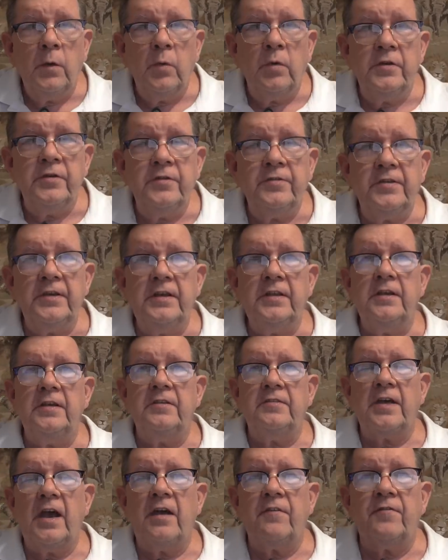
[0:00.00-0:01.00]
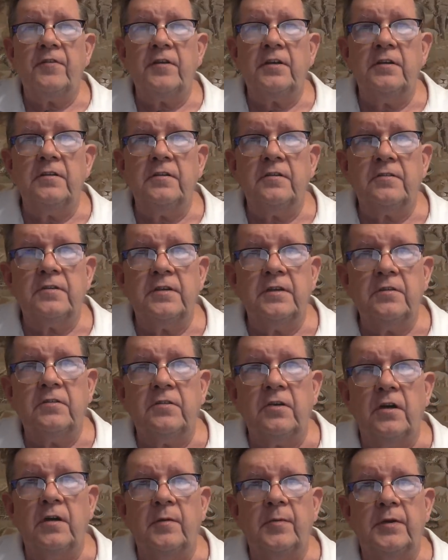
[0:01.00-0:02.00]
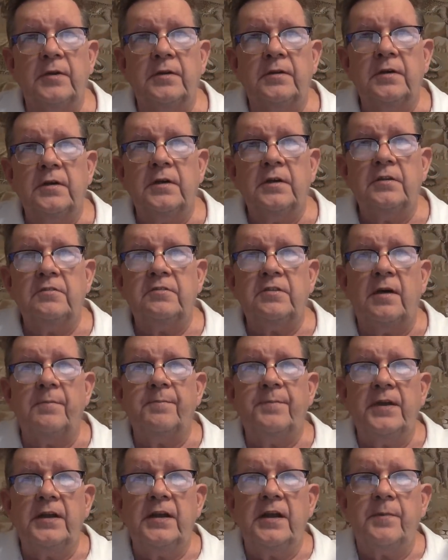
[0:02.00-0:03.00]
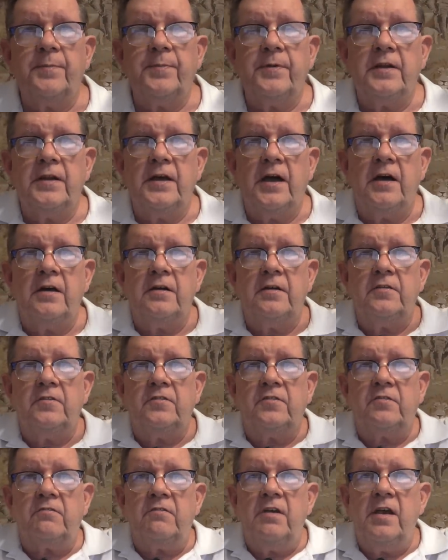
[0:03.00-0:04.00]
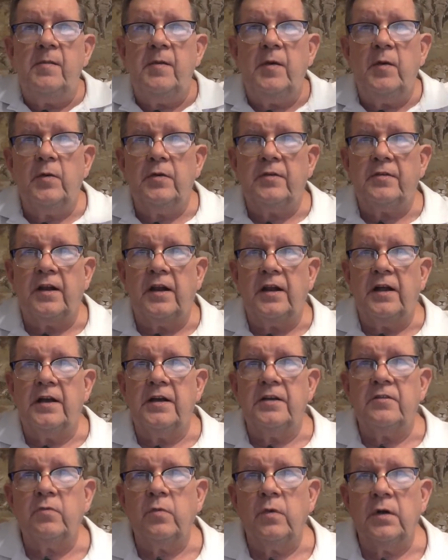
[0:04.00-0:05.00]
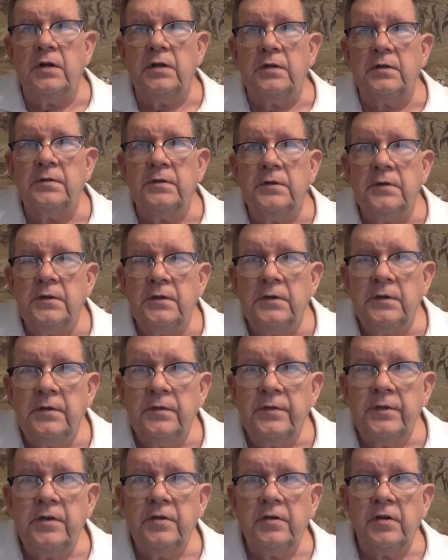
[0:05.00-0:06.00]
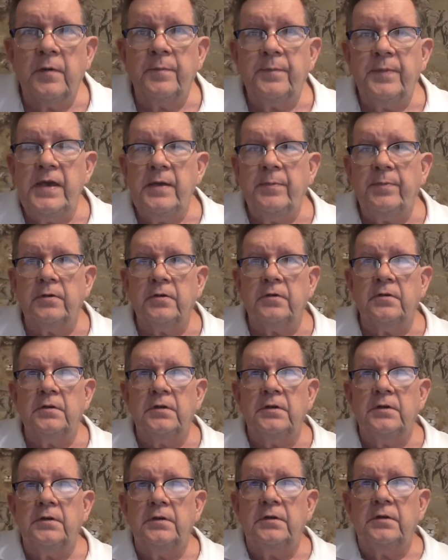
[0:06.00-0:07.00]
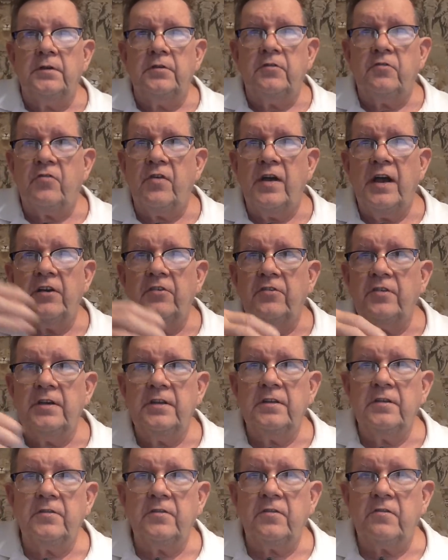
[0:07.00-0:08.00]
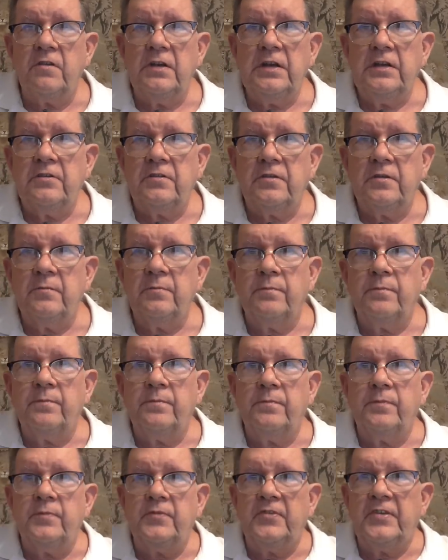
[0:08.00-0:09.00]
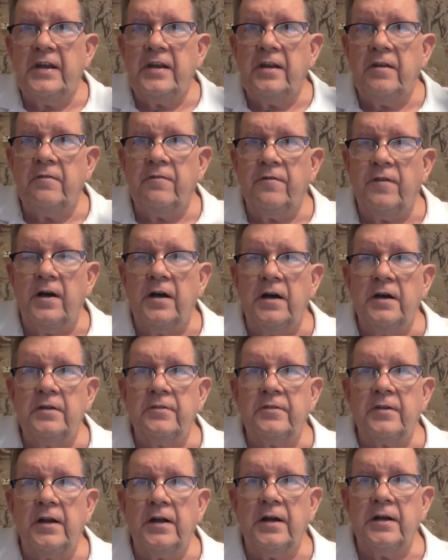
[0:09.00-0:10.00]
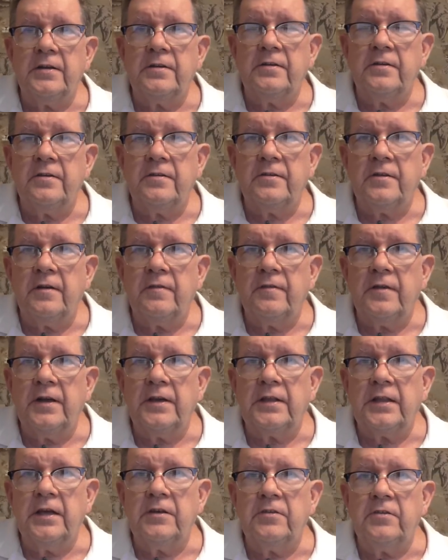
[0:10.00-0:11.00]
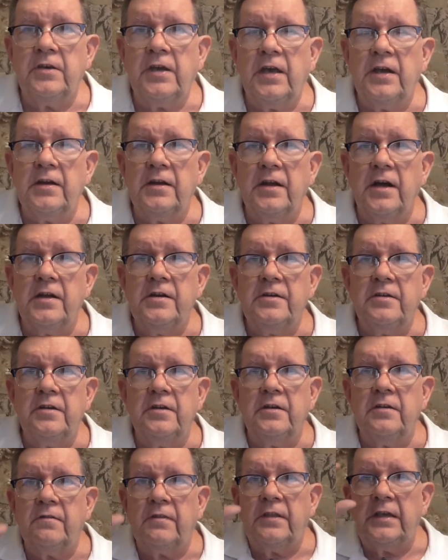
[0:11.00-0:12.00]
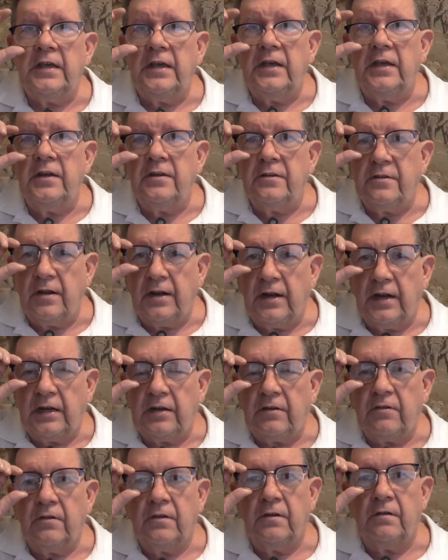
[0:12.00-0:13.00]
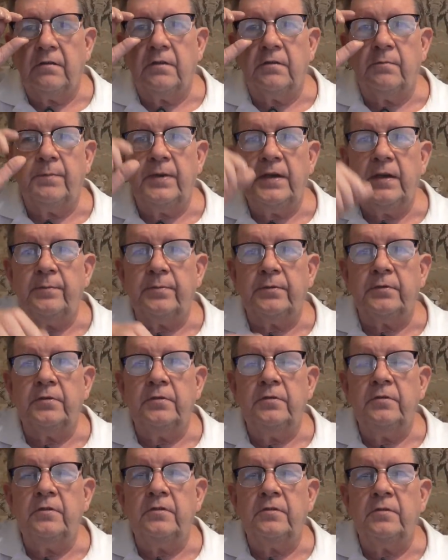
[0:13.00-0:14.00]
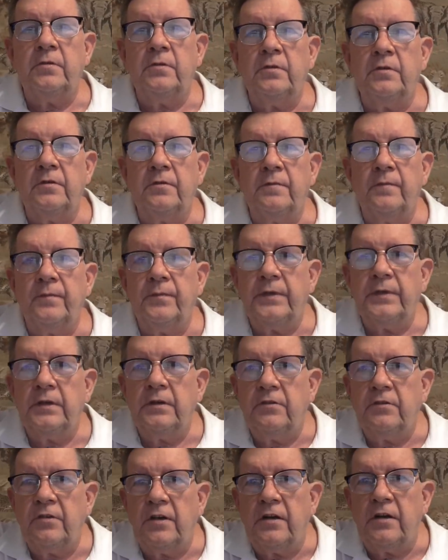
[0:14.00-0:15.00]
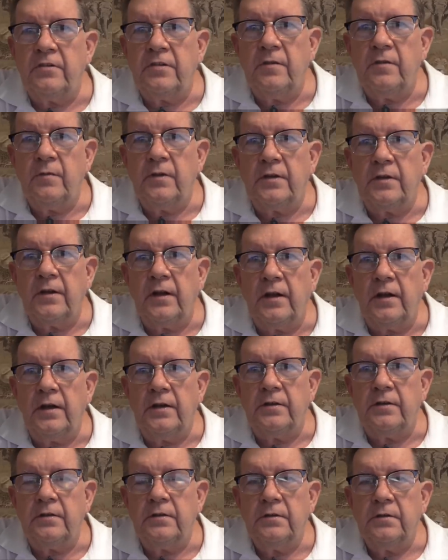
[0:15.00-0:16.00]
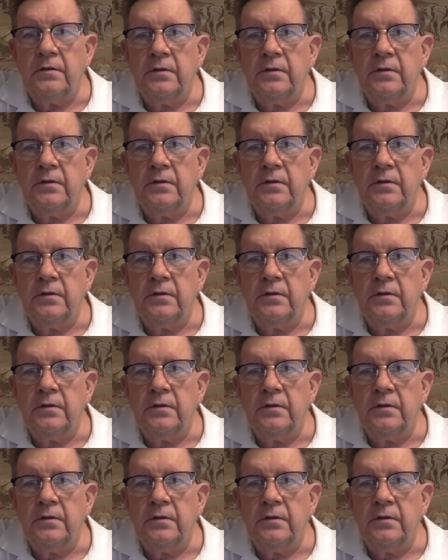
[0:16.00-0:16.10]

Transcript: When you see these Africans in Durban jumping up and down and screaming with delight while you got people trashing the streets and setting fires alight and stuff like that, you get an idea of the intellect of the people who are shouting with delight.